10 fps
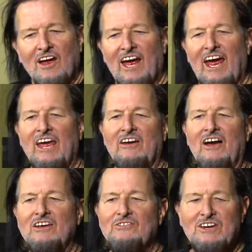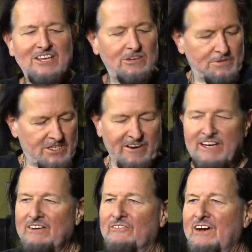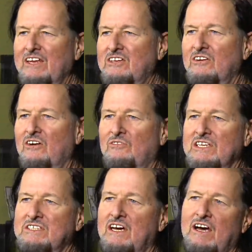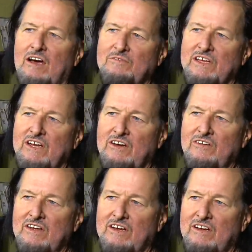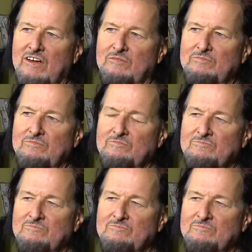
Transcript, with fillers: hey, you guys, what are you? sorry, what are you doing? What's up? You know. Um,